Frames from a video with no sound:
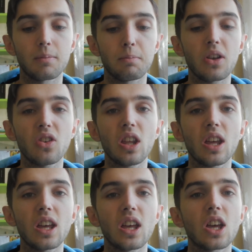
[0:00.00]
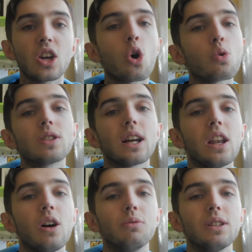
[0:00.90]
But the chorus
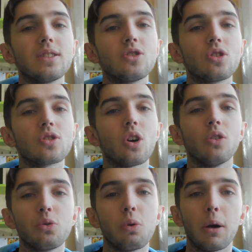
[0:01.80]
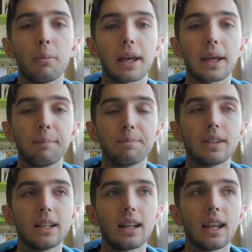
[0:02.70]
alone is just underwhelming.
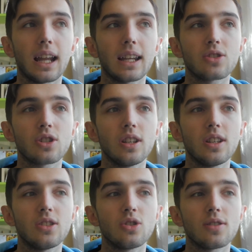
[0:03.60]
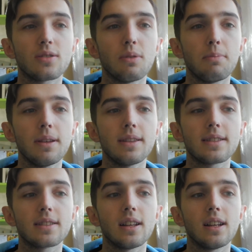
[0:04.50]
Like, she just
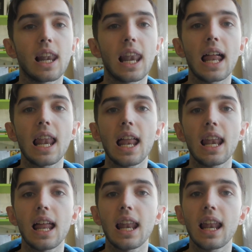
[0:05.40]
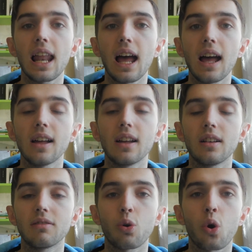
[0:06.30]
repeats the la la la la la
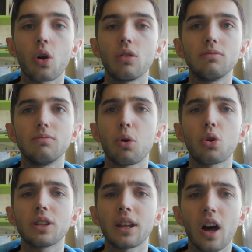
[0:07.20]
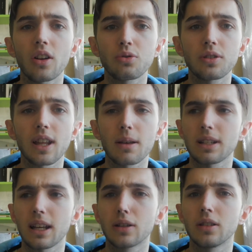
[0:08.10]
for more than 100 times.
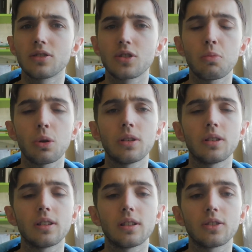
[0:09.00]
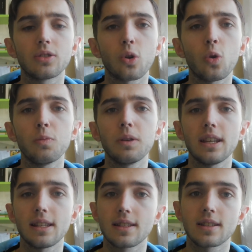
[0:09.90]
Like, someone told me
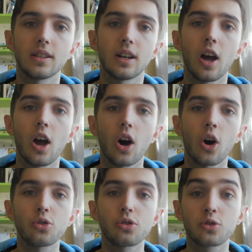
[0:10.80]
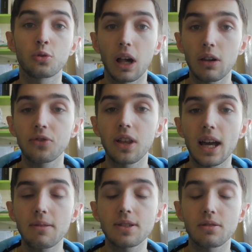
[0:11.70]
it's 112
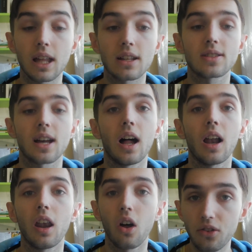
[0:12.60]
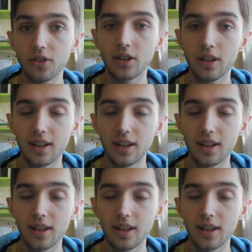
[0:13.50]
times, so that's a lot.